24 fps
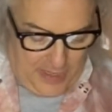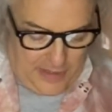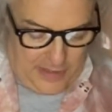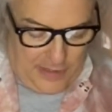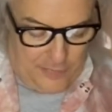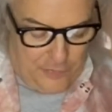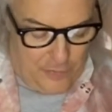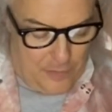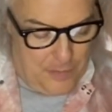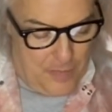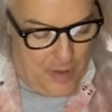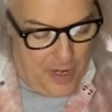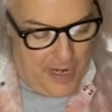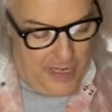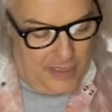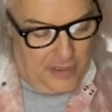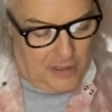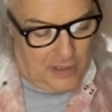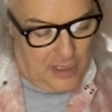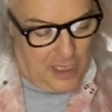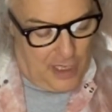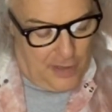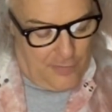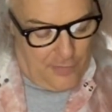Never mind
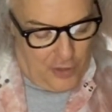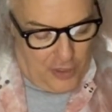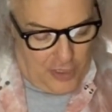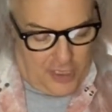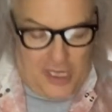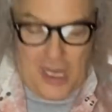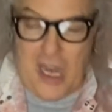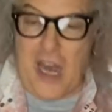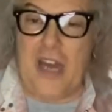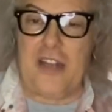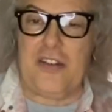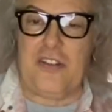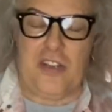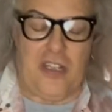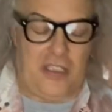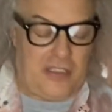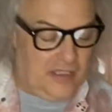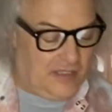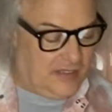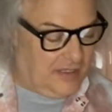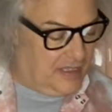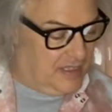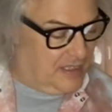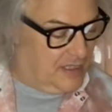a lot of our conduct
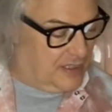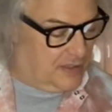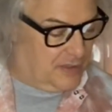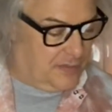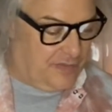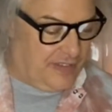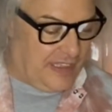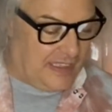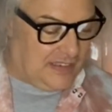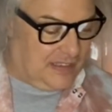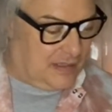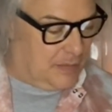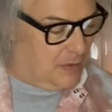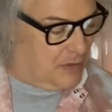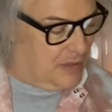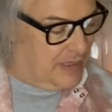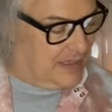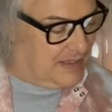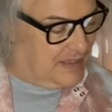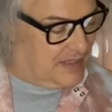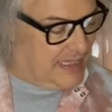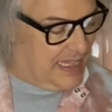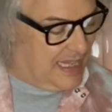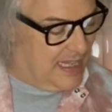as indispensable
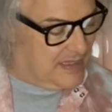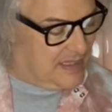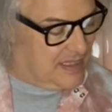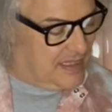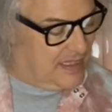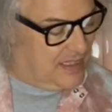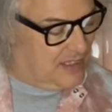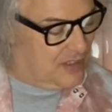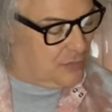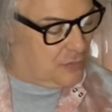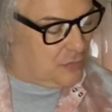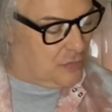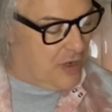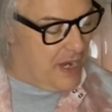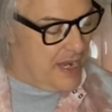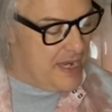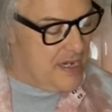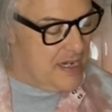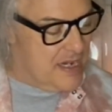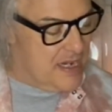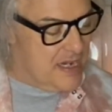as, as it is right